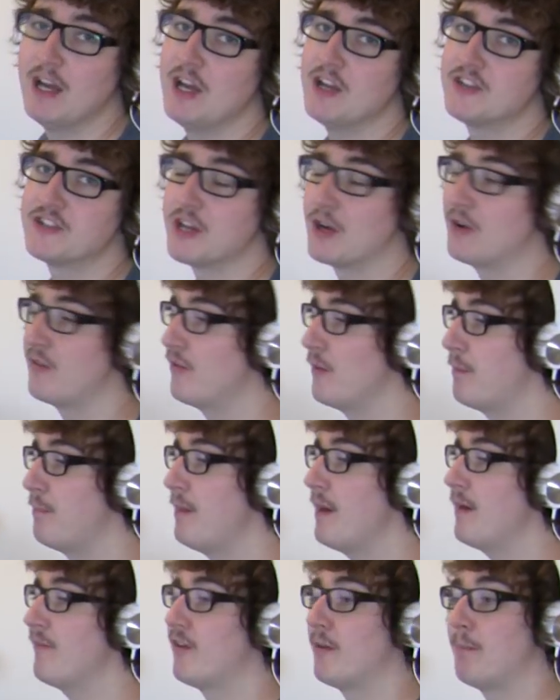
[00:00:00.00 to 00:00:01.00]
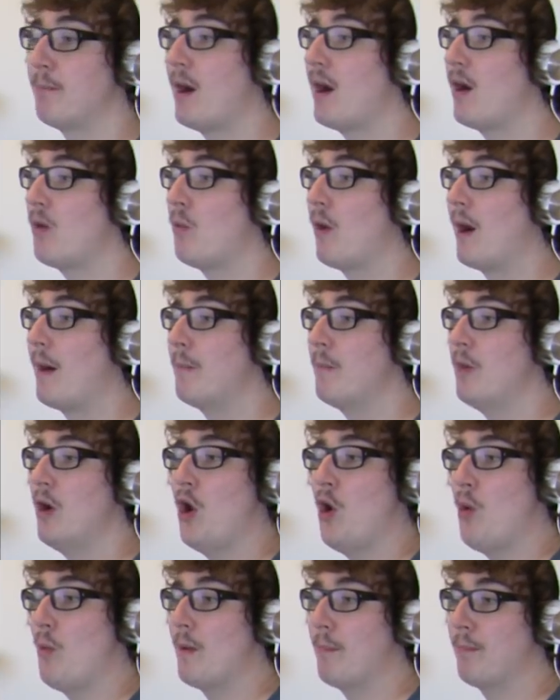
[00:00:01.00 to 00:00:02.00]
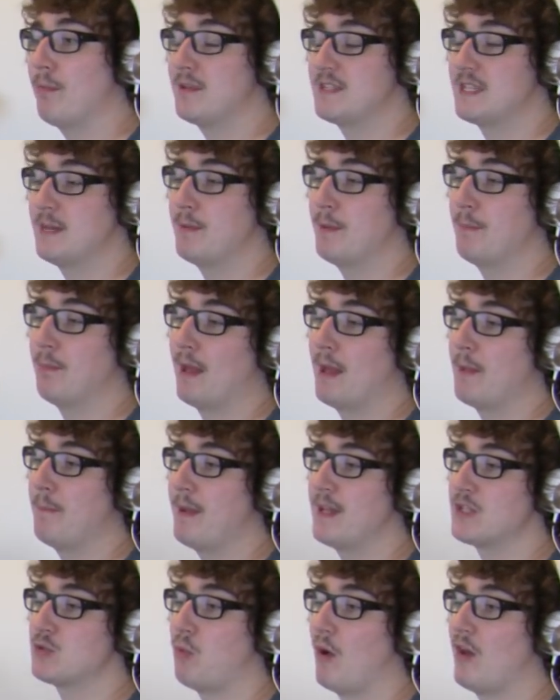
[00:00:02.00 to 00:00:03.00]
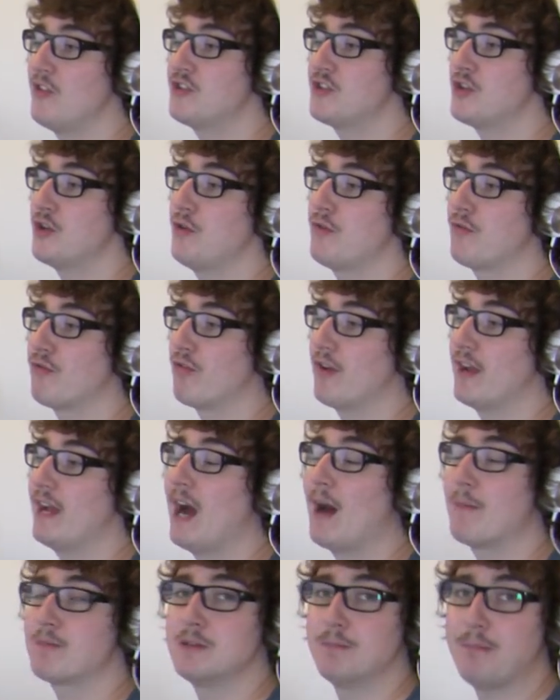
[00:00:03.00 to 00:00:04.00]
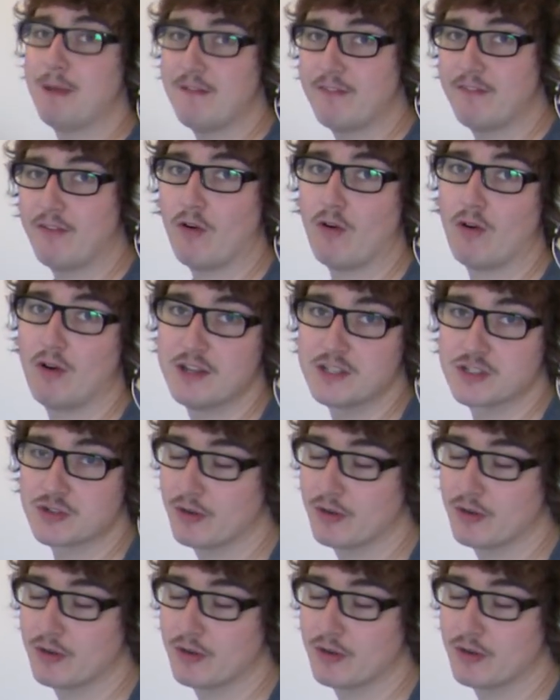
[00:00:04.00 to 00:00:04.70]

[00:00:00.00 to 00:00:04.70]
So for bar one, we're simply playing beats one, two, three, up to beat four as